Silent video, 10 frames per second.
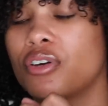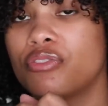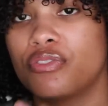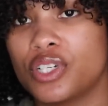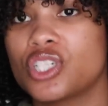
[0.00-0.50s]

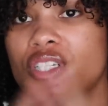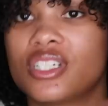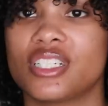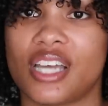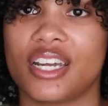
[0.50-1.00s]
officially
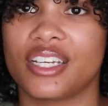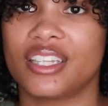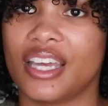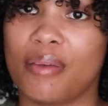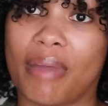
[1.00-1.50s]
decided
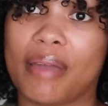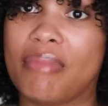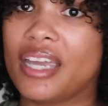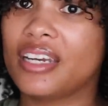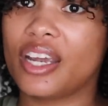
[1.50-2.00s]
that my
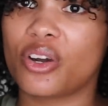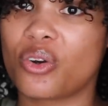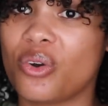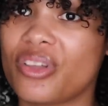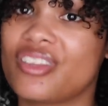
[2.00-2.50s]
main hair
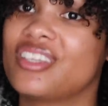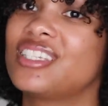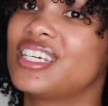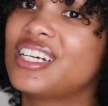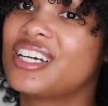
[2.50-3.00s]
goal
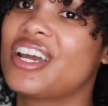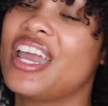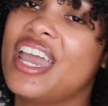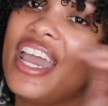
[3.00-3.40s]
this year